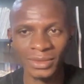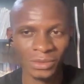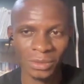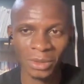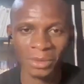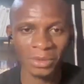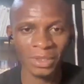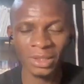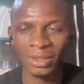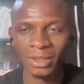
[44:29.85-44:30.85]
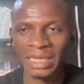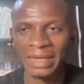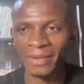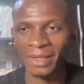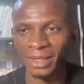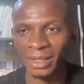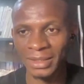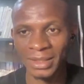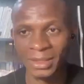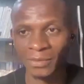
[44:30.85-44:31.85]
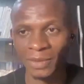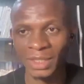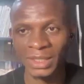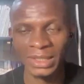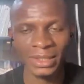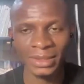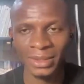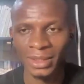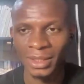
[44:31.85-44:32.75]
Tomorrow they have another set of ideas.